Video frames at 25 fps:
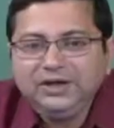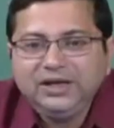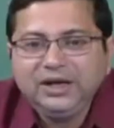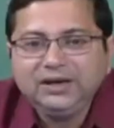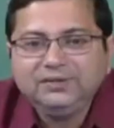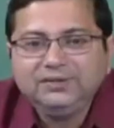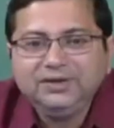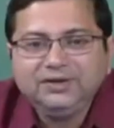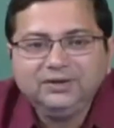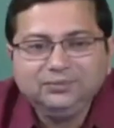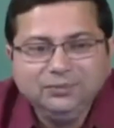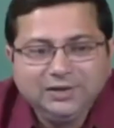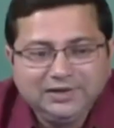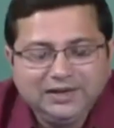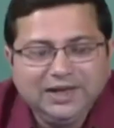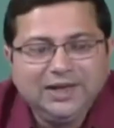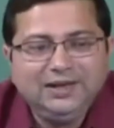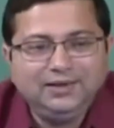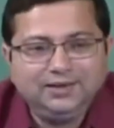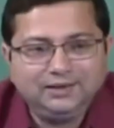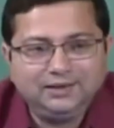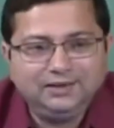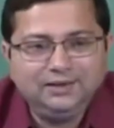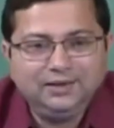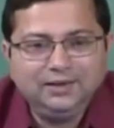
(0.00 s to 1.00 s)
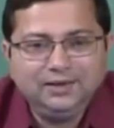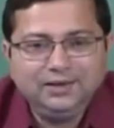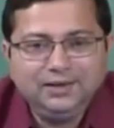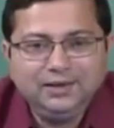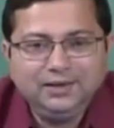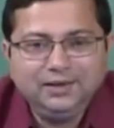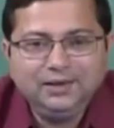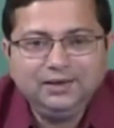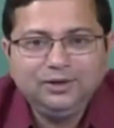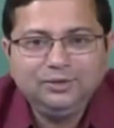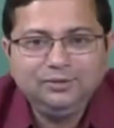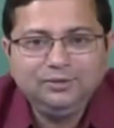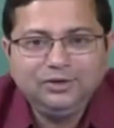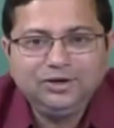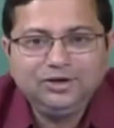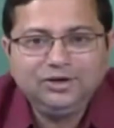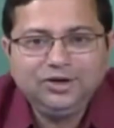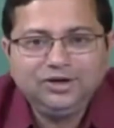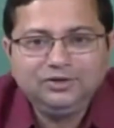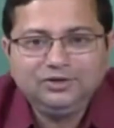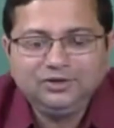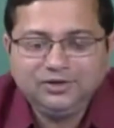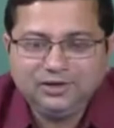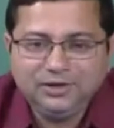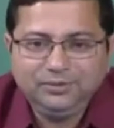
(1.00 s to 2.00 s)
to detect these missiles
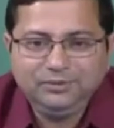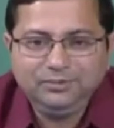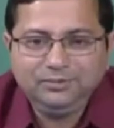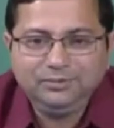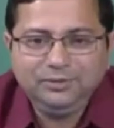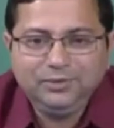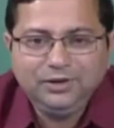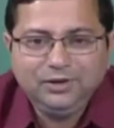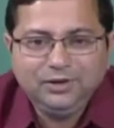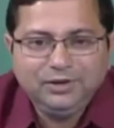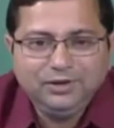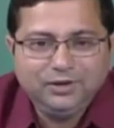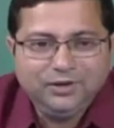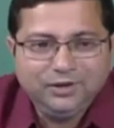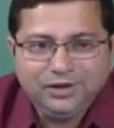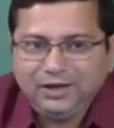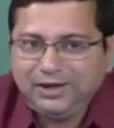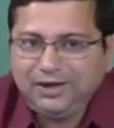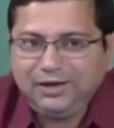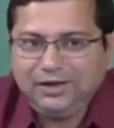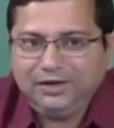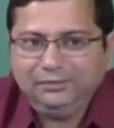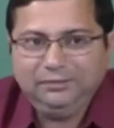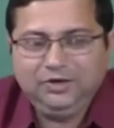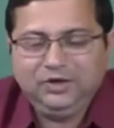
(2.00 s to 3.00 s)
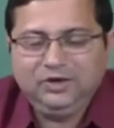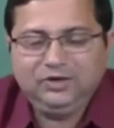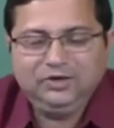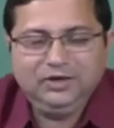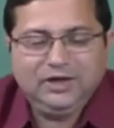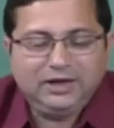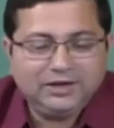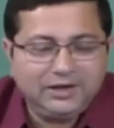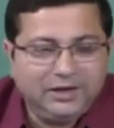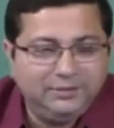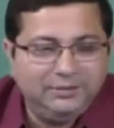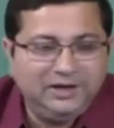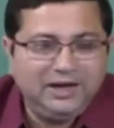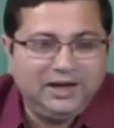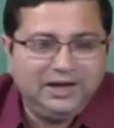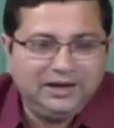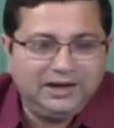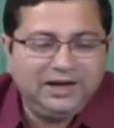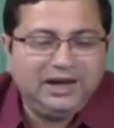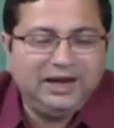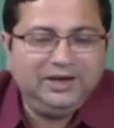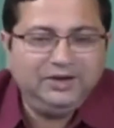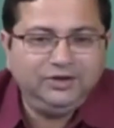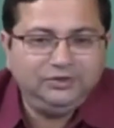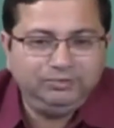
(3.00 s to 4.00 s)
because the because they are coming
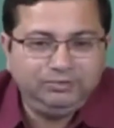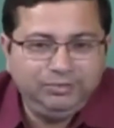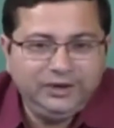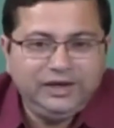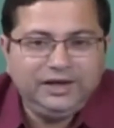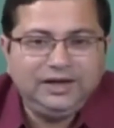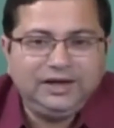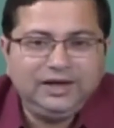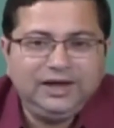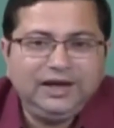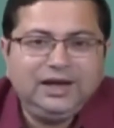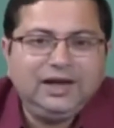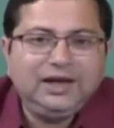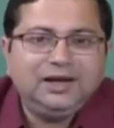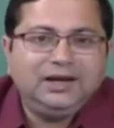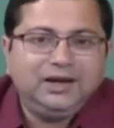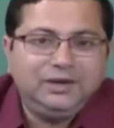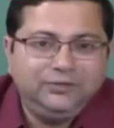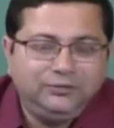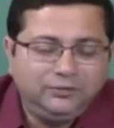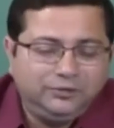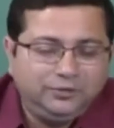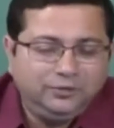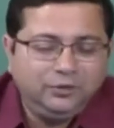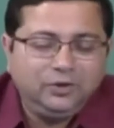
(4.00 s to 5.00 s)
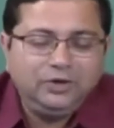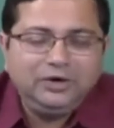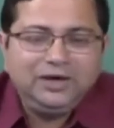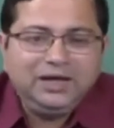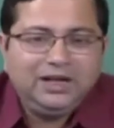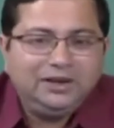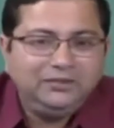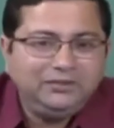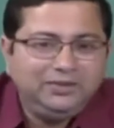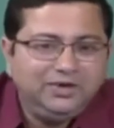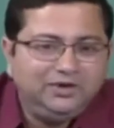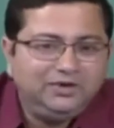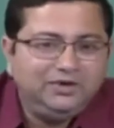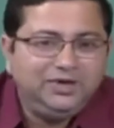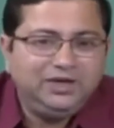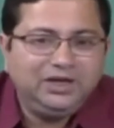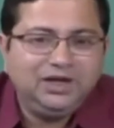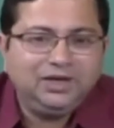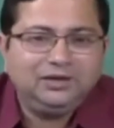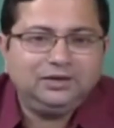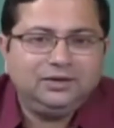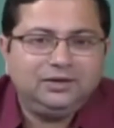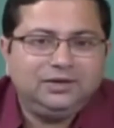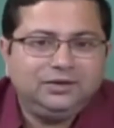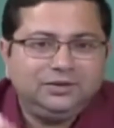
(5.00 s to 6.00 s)
at a high speed, and if you do not have these
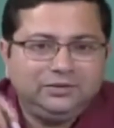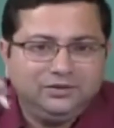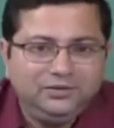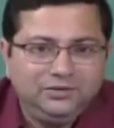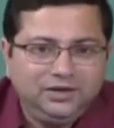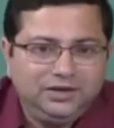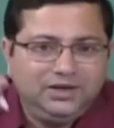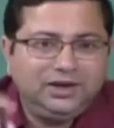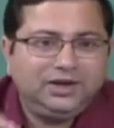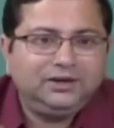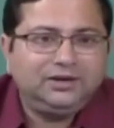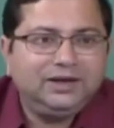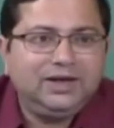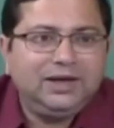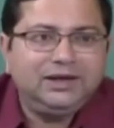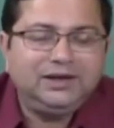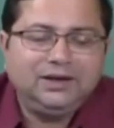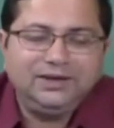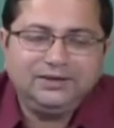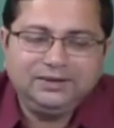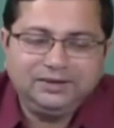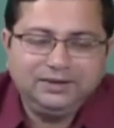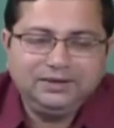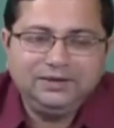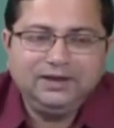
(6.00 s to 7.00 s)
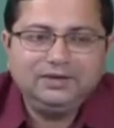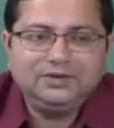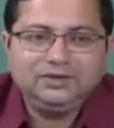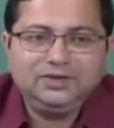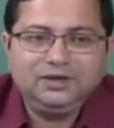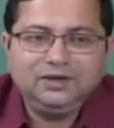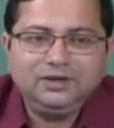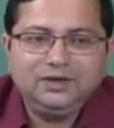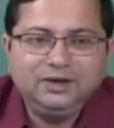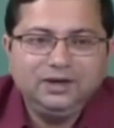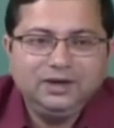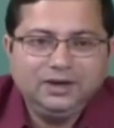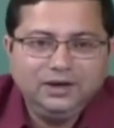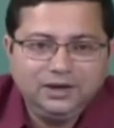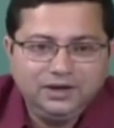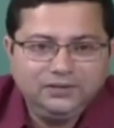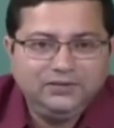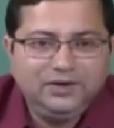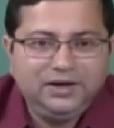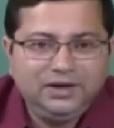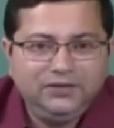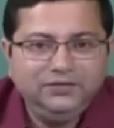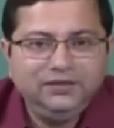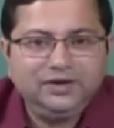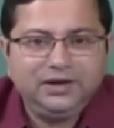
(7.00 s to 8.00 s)
detectors to detect the I R signature,
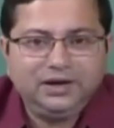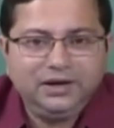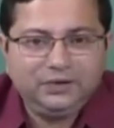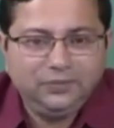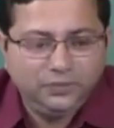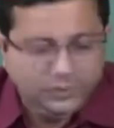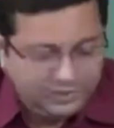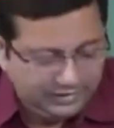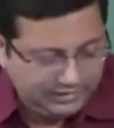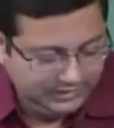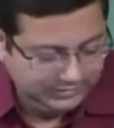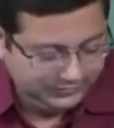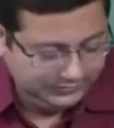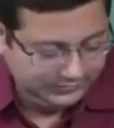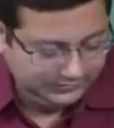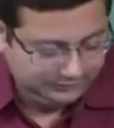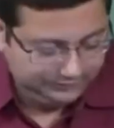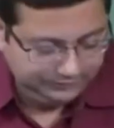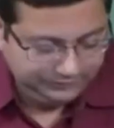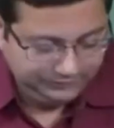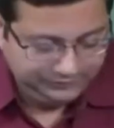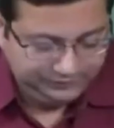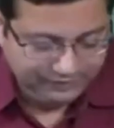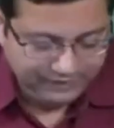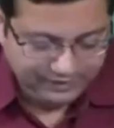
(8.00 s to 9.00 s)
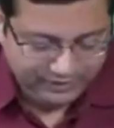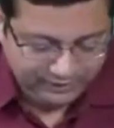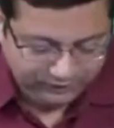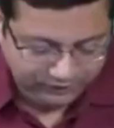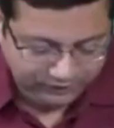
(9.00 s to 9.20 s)
it is very difficult to detect them.